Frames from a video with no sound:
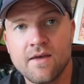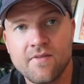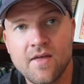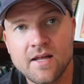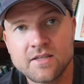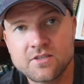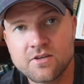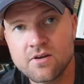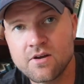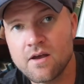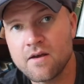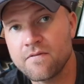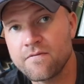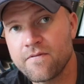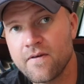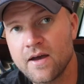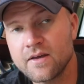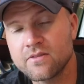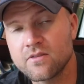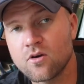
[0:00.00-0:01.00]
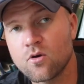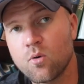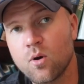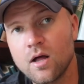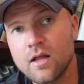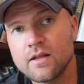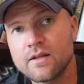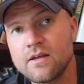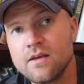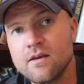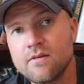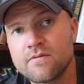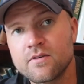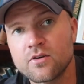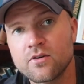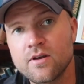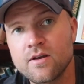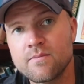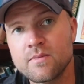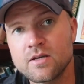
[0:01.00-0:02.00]
And that's gonna affect the quality of
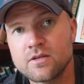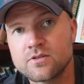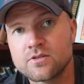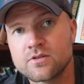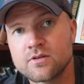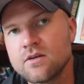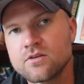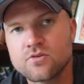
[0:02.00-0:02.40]
your image.